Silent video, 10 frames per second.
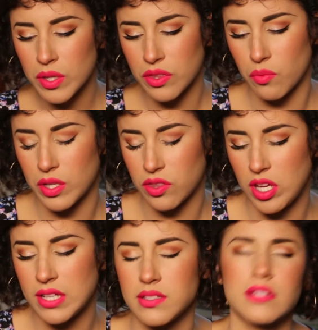with
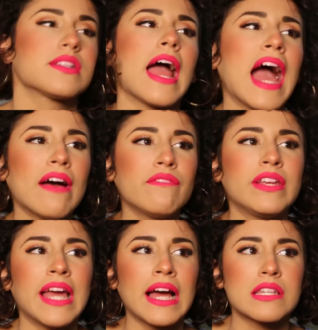this is I
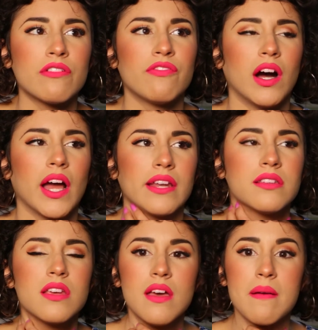have yet to
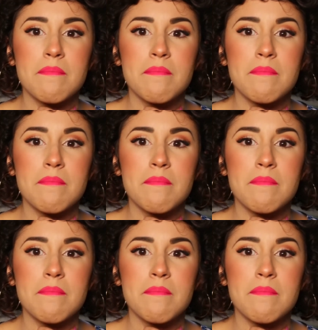find